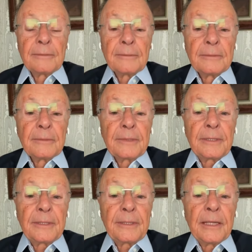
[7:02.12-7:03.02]

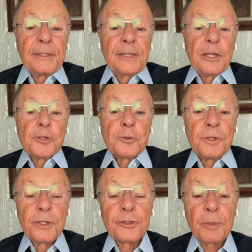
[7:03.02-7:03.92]
However,
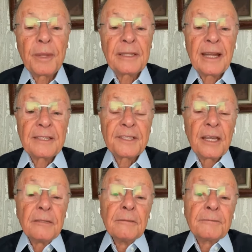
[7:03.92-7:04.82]
those who think
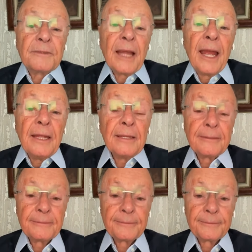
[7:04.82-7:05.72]
will obey.
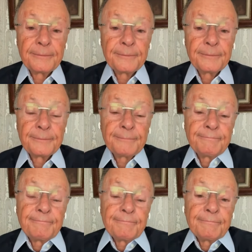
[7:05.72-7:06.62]
Those who
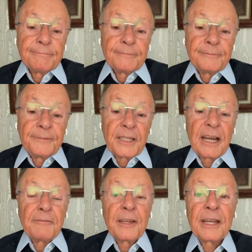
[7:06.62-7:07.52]
don't
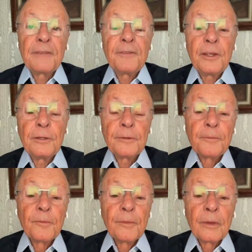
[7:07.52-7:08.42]
will be
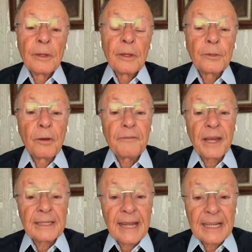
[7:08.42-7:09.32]
wasting
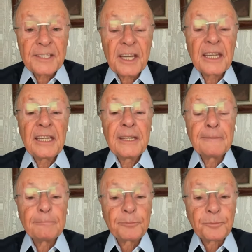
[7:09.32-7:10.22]
time.
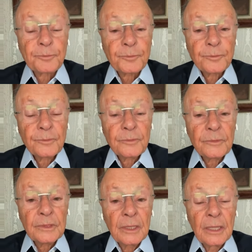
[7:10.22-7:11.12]
So
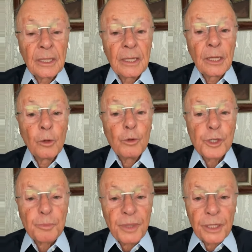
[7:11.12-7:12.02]
the truth
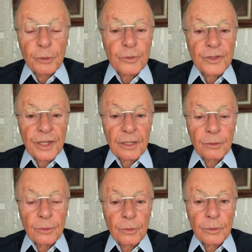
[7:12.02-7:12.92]
is that the
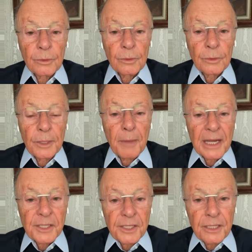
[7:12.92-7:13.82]
Holy Spirit,
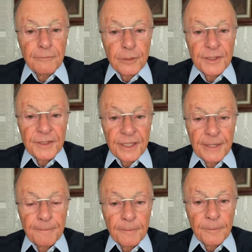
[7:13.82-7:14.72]

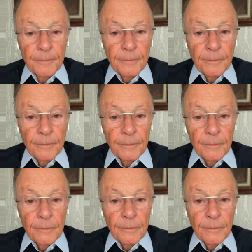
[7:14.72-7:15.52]
imagine you,